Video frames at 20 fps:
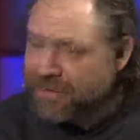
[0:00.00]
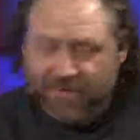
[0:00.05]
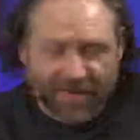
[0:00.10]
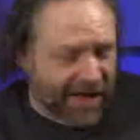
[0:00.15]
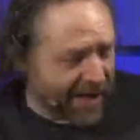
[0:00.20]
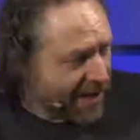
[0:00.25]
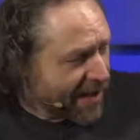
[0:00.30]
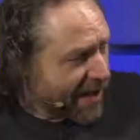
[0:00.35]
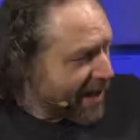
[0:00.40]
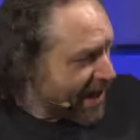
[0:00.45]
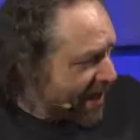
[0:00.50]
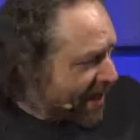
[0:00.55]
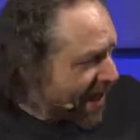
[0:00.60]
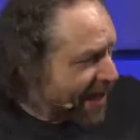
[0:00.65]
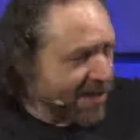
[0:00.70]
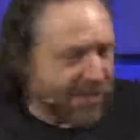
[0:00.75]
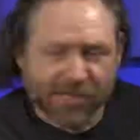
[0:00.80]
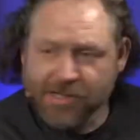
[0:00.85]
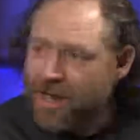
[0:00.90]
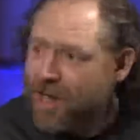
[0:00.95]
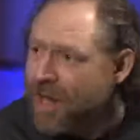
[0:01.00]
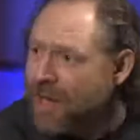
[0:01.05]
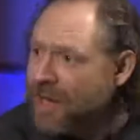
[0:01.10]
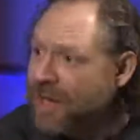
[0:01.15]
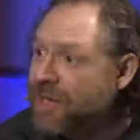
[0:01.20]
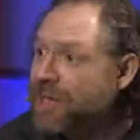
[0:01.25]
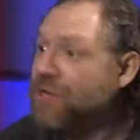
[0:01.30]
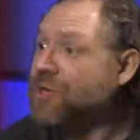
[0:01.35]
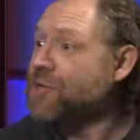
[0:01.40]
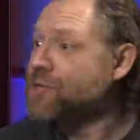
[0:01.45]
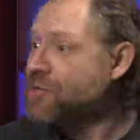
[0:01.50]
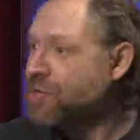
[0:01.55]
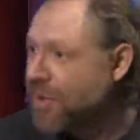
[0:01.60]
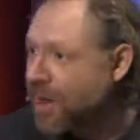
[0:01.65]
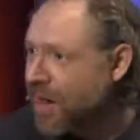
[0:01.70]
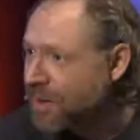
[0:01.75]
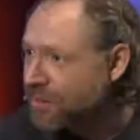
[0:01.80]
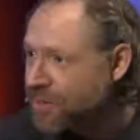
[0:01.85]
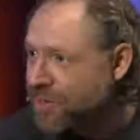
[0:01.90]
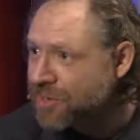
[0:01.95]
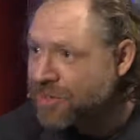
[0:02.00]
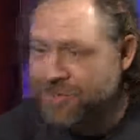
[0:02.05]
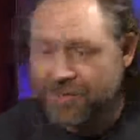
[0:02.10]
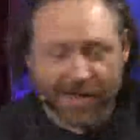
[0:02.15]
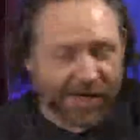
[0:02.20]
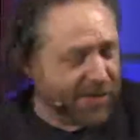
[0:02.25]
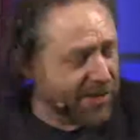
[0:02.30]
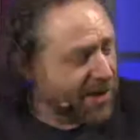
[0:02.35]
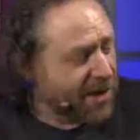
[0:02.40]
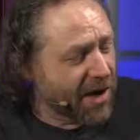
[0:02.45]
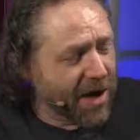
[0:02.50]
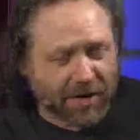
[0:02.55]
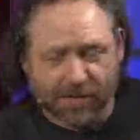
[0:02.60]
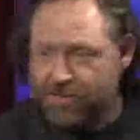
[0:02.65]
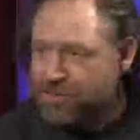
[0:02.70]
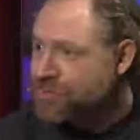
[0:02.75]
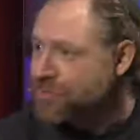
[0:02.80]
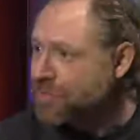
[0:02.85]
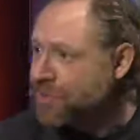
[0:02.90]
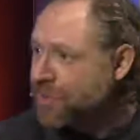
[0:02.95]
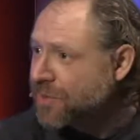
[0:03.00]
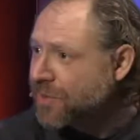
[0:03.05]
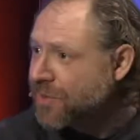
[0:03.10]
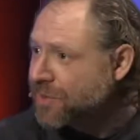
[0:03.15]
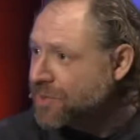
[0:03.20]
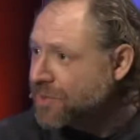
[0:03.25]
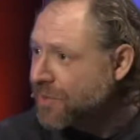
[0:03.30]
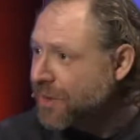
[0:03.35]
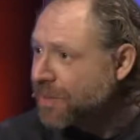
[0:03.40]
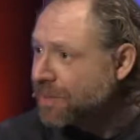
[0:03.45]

In fact, he had saw it. He could describe to you things the doctors were doing to